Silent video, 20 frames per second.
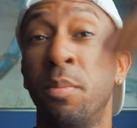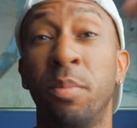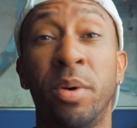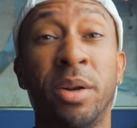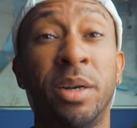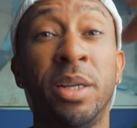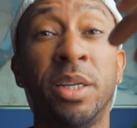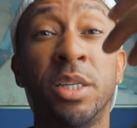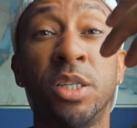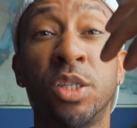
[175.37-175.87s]

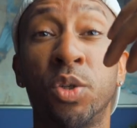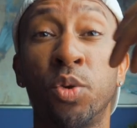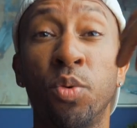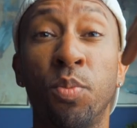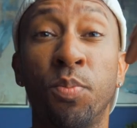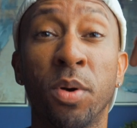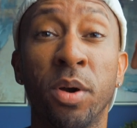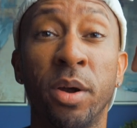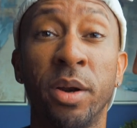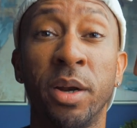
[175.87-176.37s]
But this
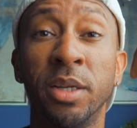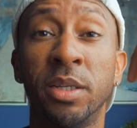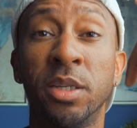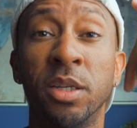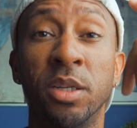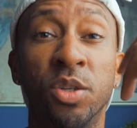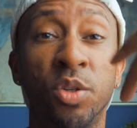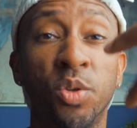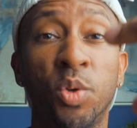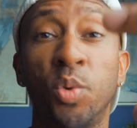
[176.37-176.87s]
super, this
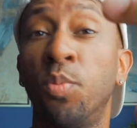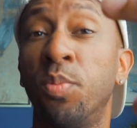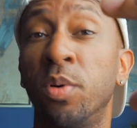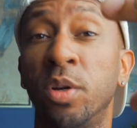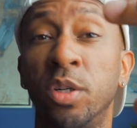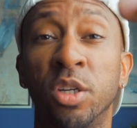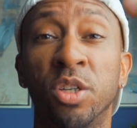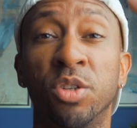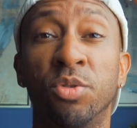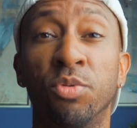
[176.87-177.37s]
is
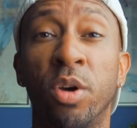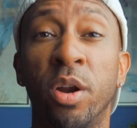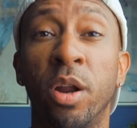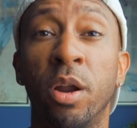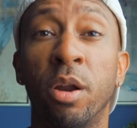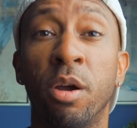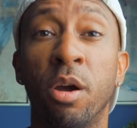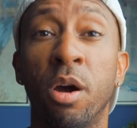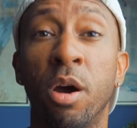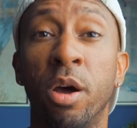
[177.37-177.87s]
super just run
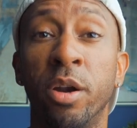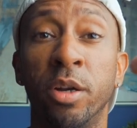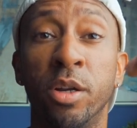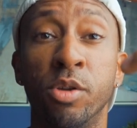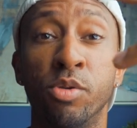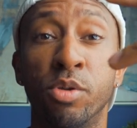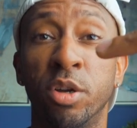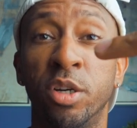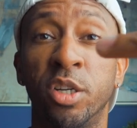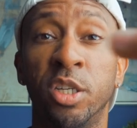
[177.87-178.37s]
and gun.
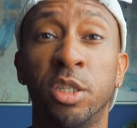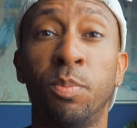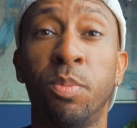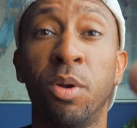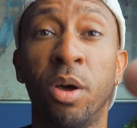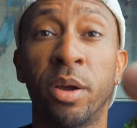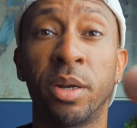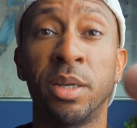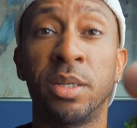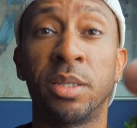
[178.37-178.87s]
You could just
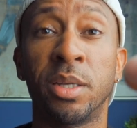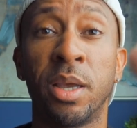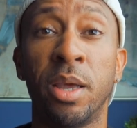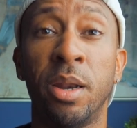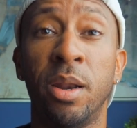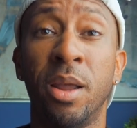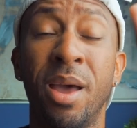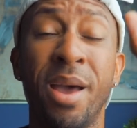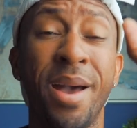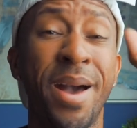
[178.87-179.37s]
plug this
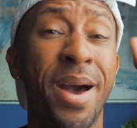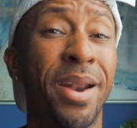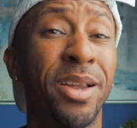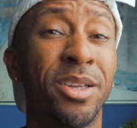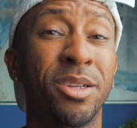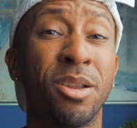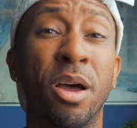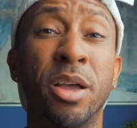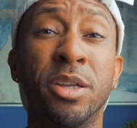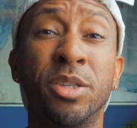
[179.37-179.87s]
in. And
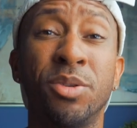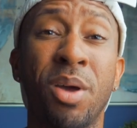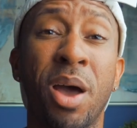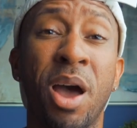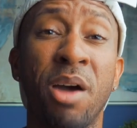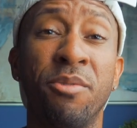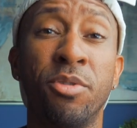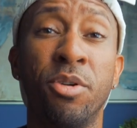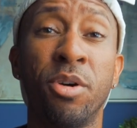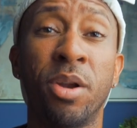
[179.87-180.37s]
as long as you
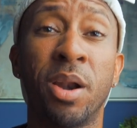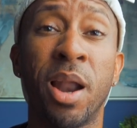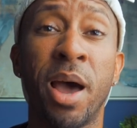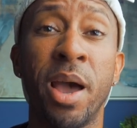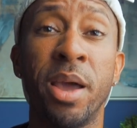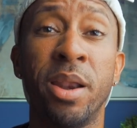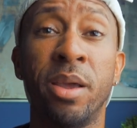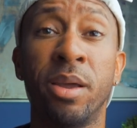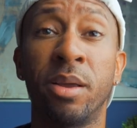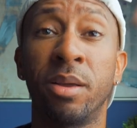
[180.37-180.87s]
have good
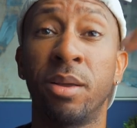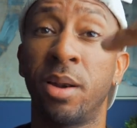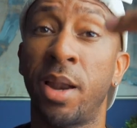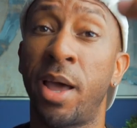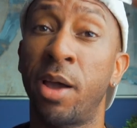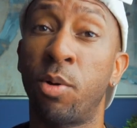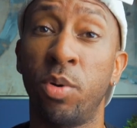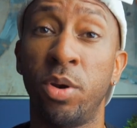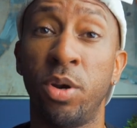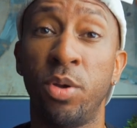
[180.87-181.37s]
lighting,
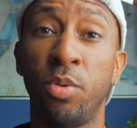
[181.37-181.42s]
like we